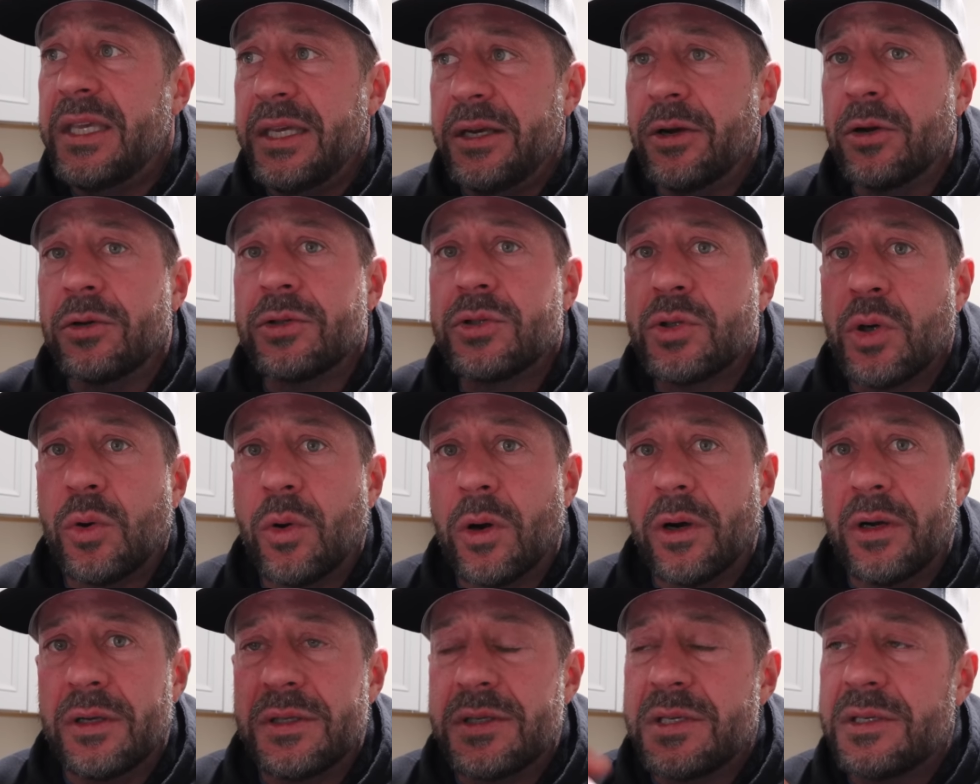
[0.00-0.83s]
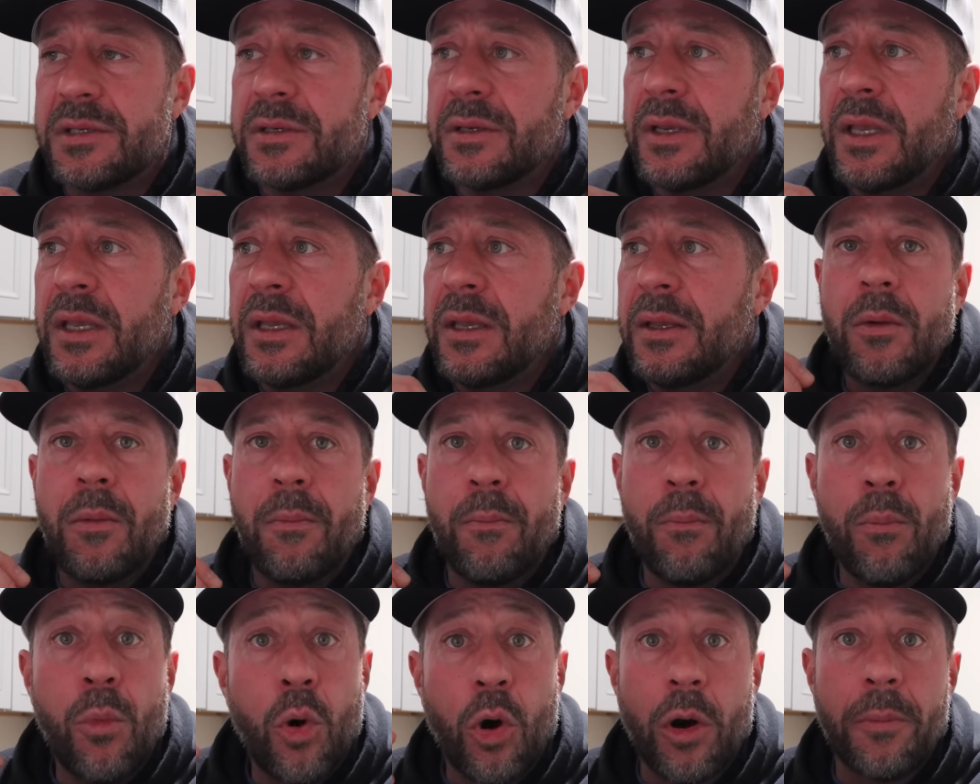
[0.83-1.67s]
geared towards
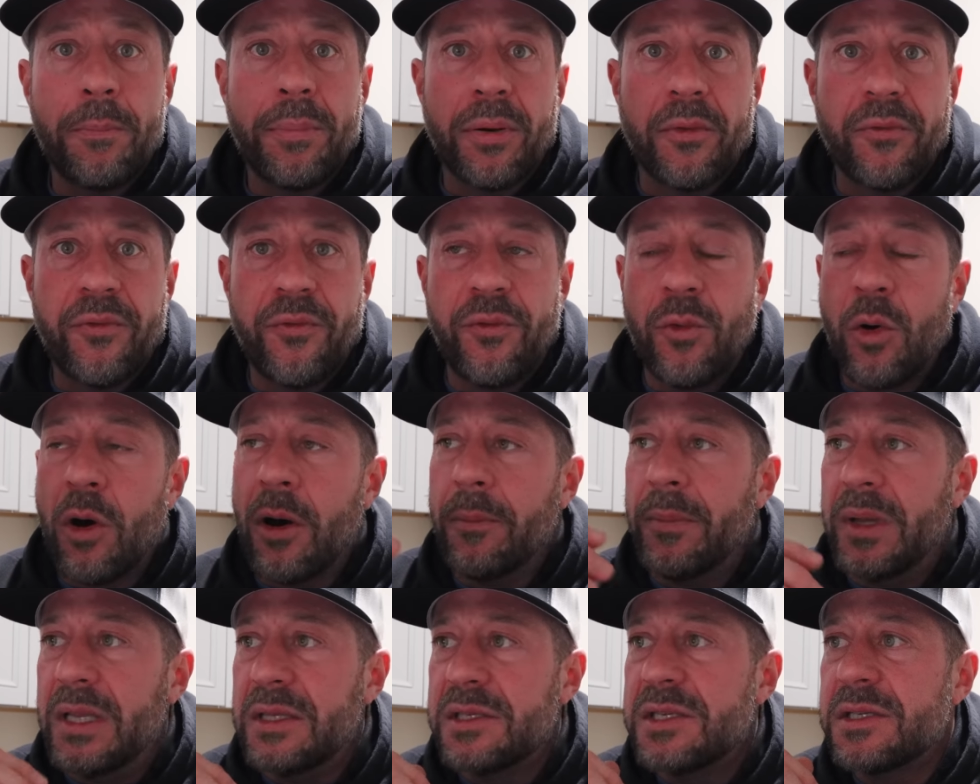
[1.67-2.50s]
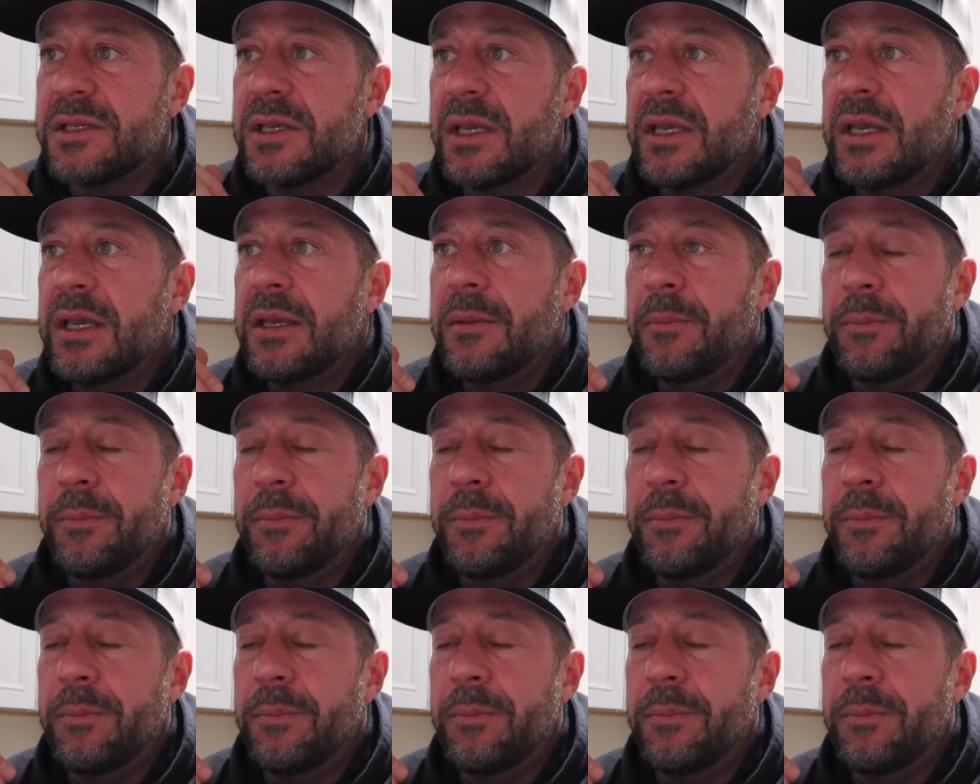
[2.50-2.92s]
more performance,